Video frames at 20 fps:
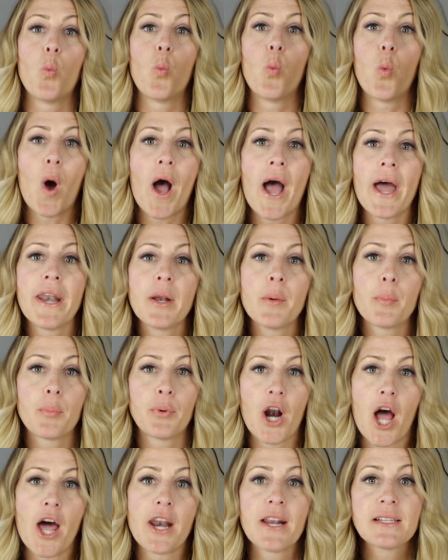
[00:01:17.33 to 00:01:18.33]
one
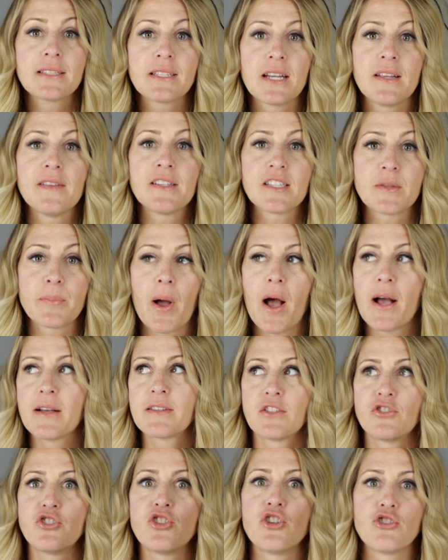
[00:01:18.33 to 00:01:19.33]
product in this
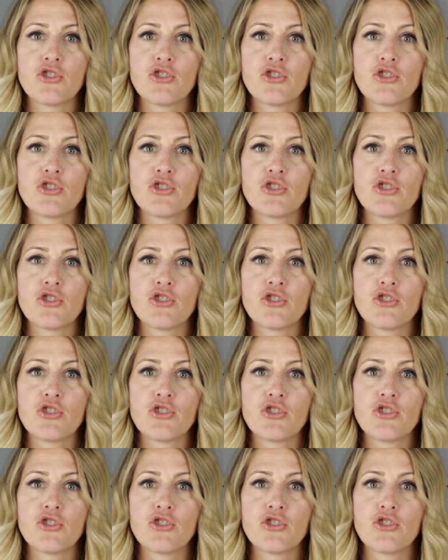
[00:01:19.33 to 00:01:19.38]
box is